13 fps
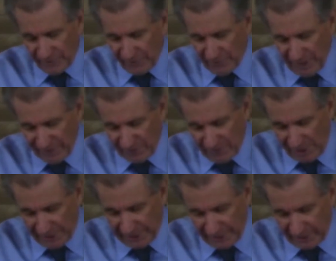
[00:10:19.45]
from
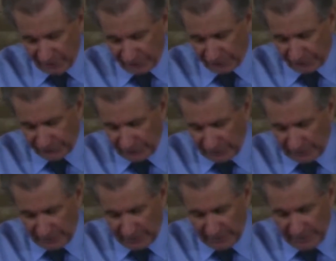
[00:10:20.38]
everybody else.
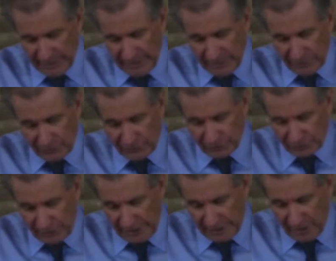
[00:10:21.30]
You shall
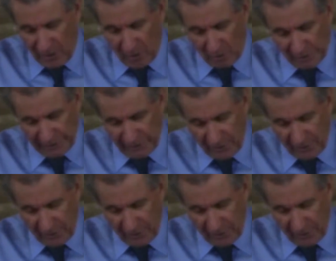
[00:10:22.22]
take holy